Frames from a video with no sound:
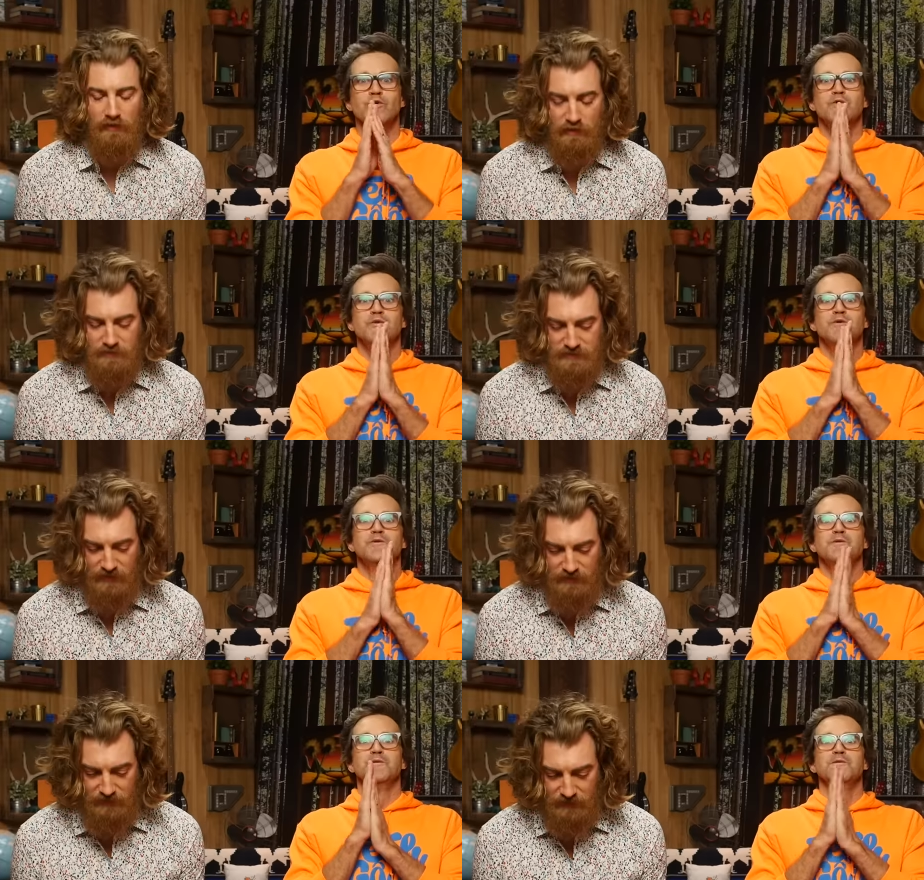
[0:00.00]
Speaker 1: it all comes
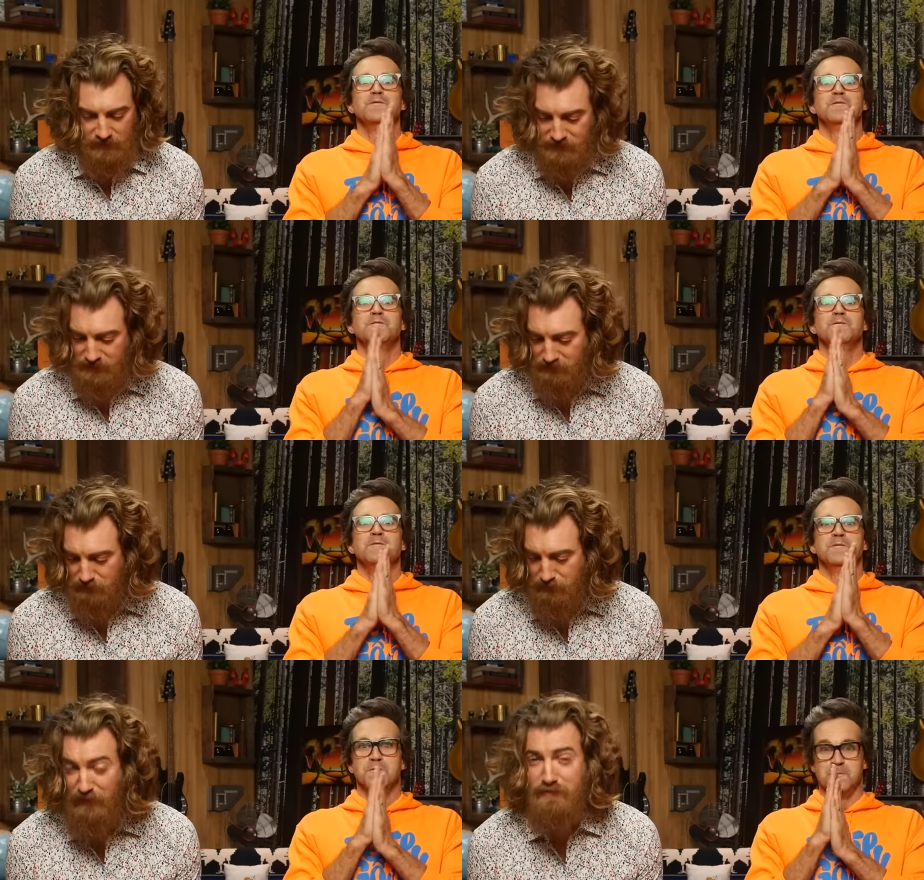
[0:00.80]
down to this.
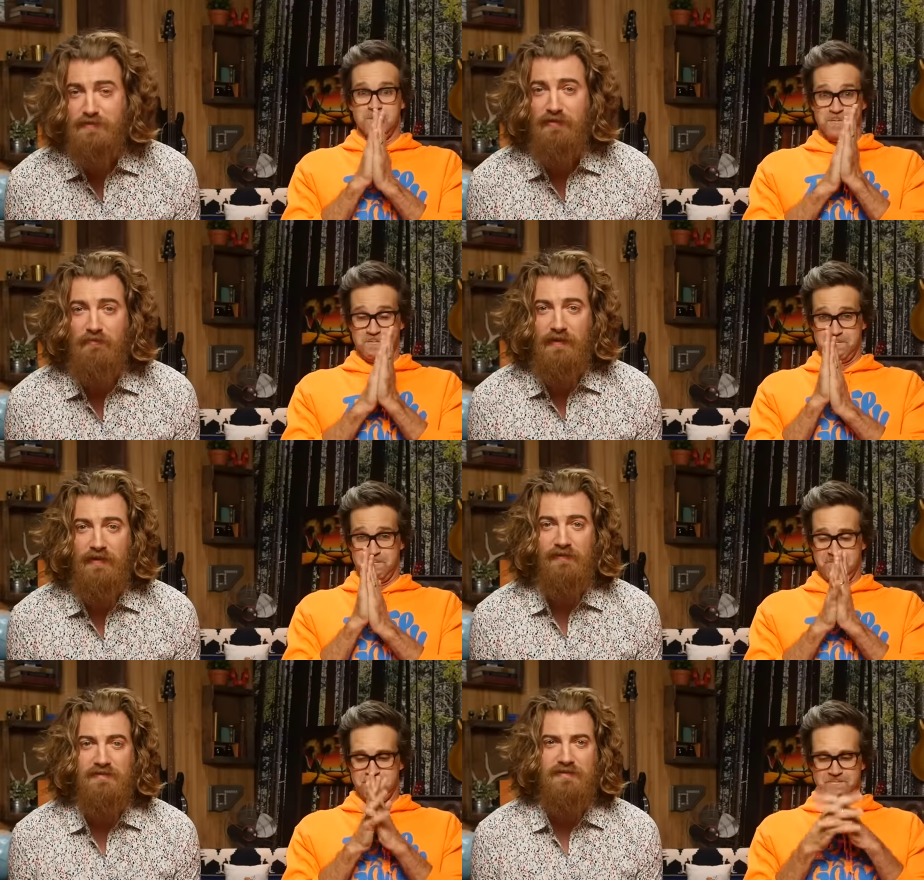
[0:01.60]
Pinto
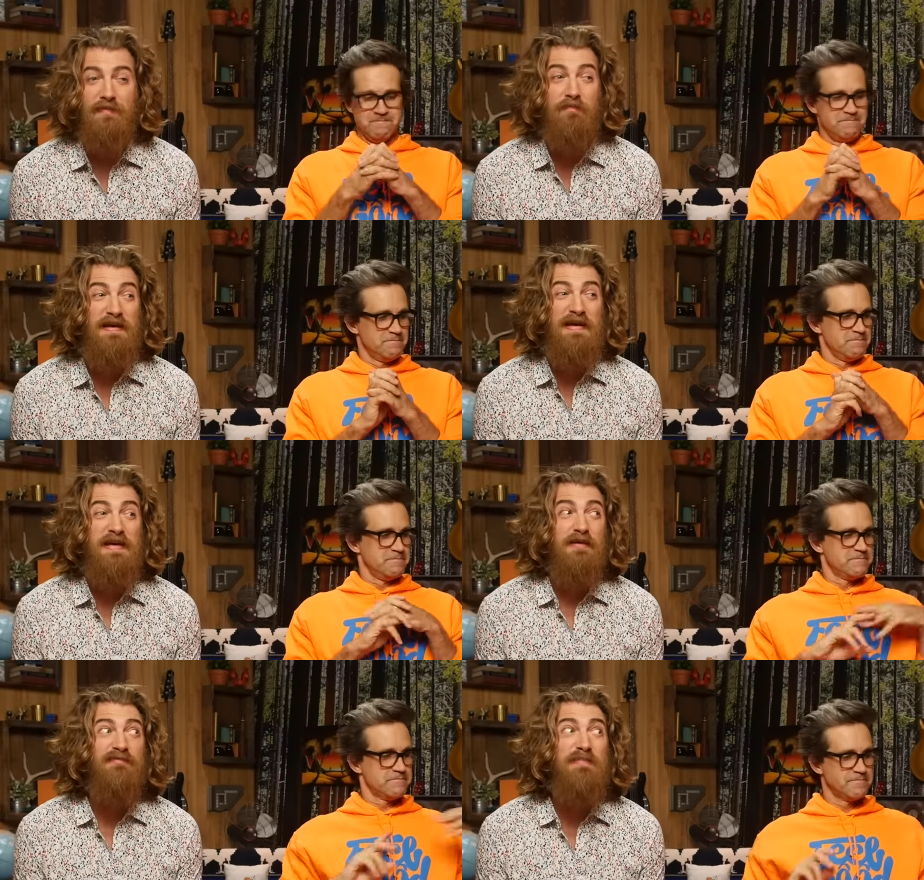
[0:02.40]
beans, the
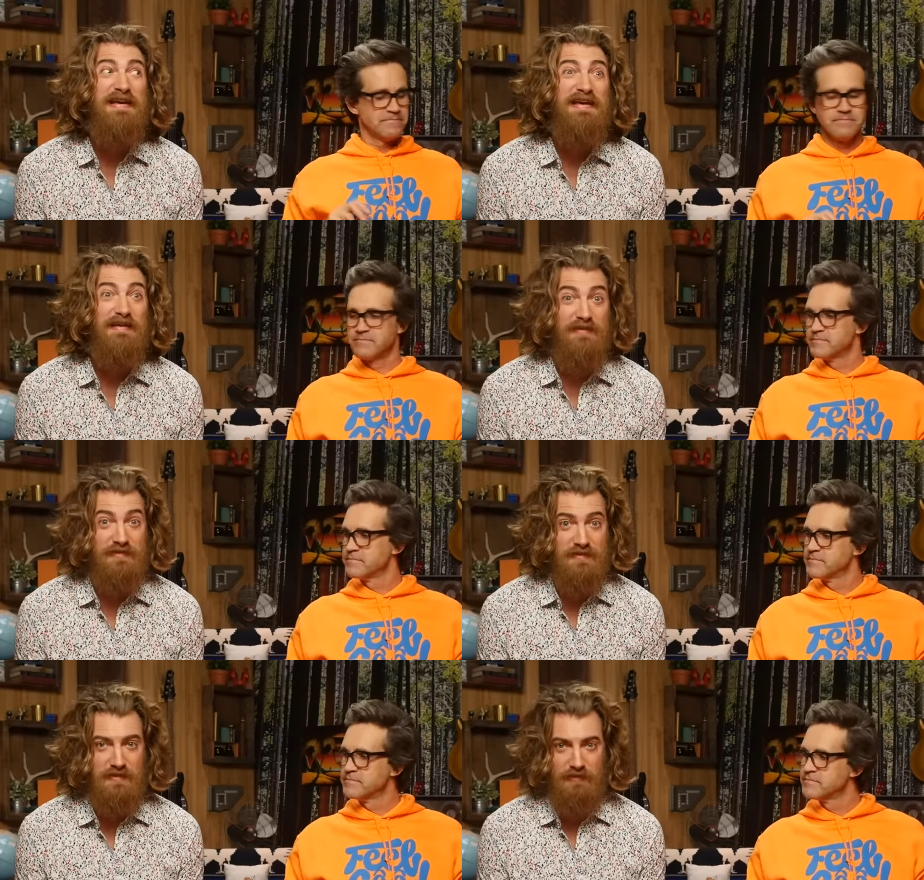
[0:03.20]
bean of
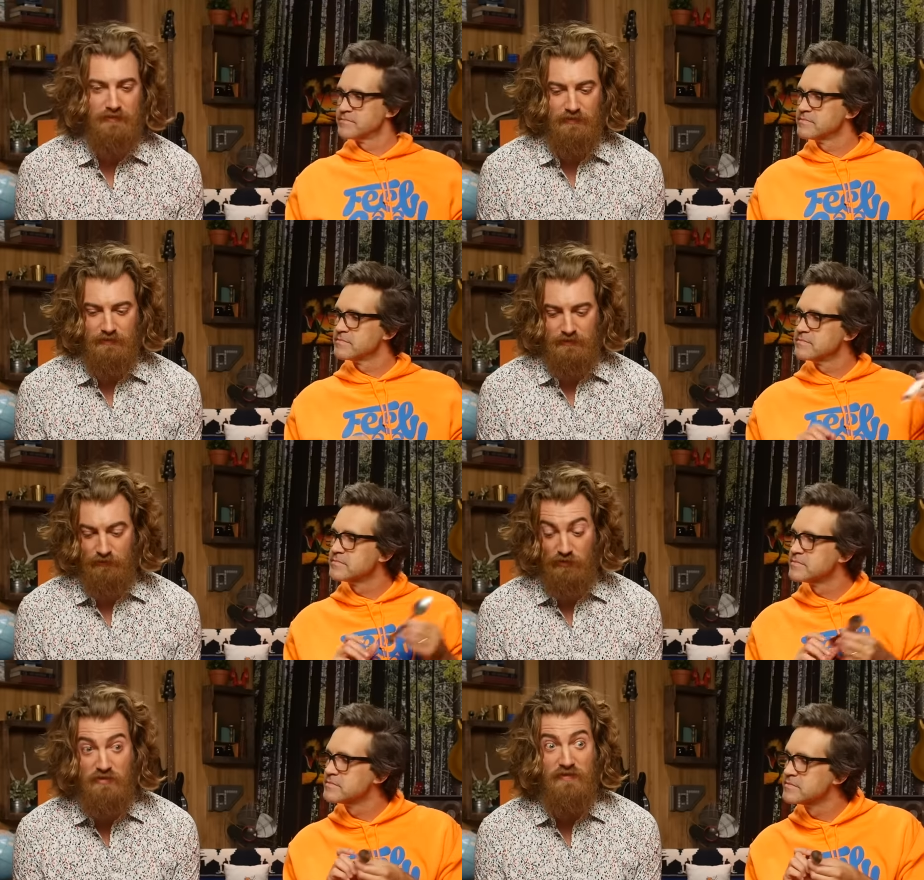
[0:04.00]
beans.
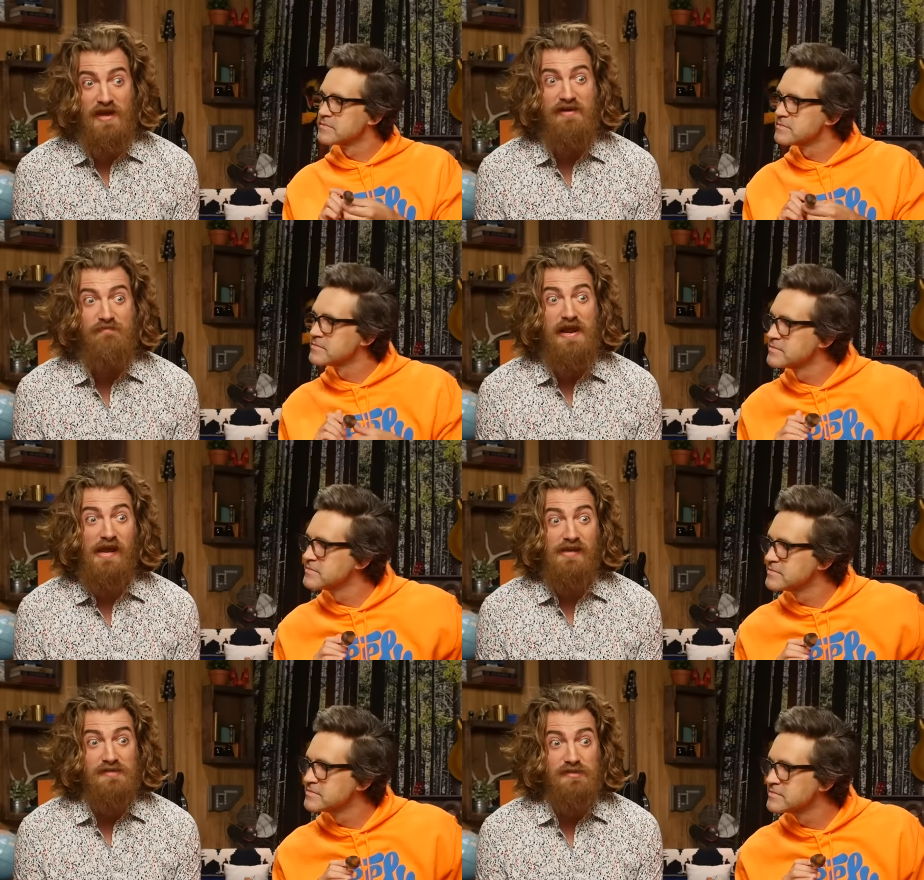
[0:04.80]
When you think of
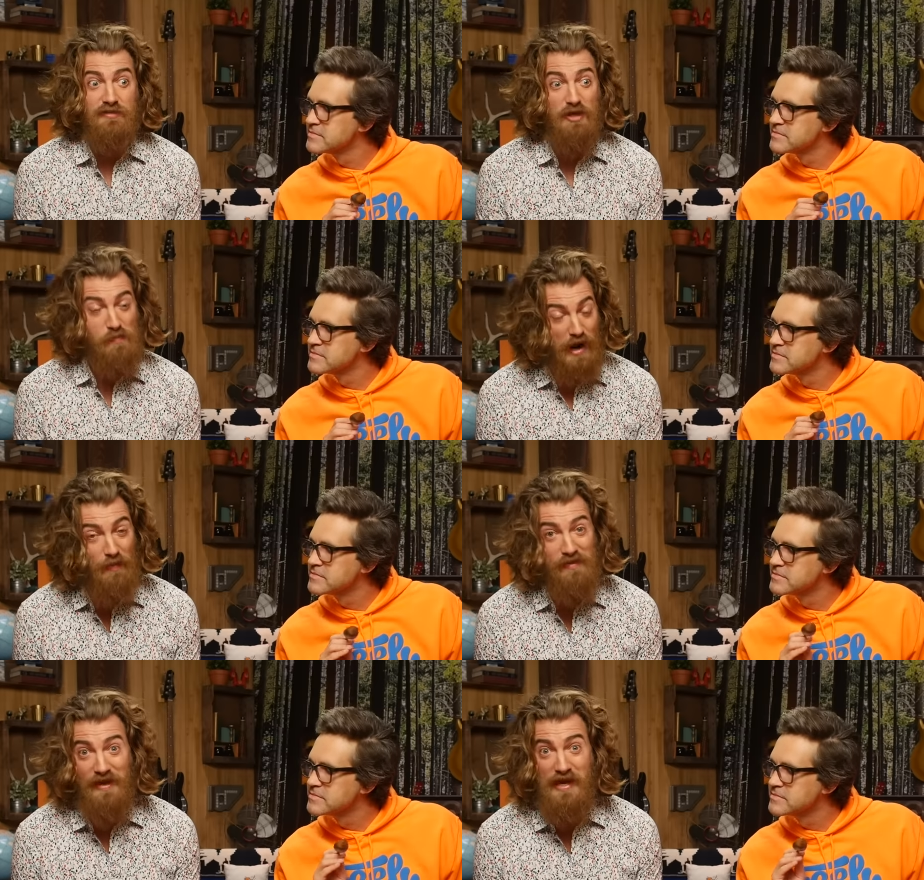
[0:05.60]
beans, you're
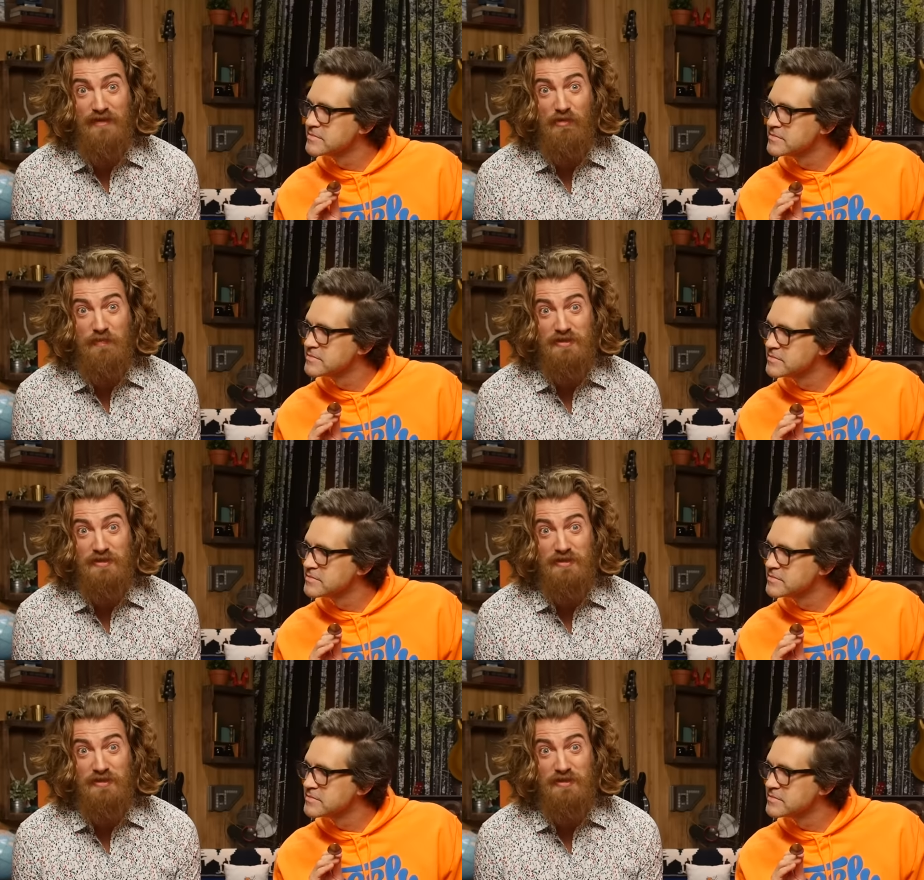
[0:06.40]
probably thinking of a